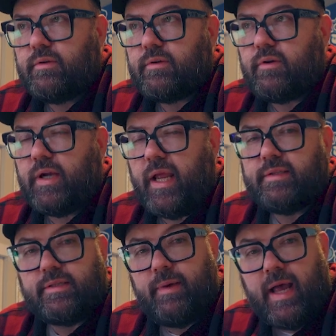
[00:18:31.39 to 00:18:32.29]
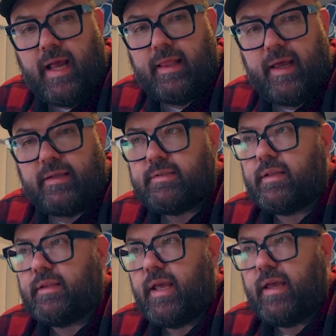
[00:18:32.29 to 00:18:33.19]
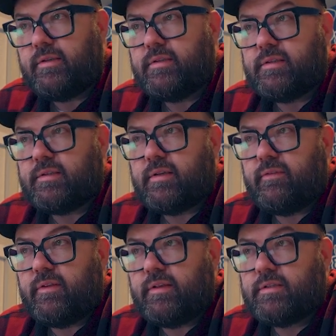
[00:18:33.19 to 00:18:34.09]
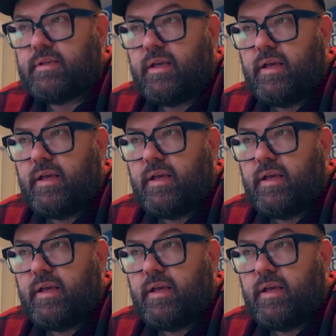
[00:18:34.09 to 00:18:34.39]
create some highlights on the edges of this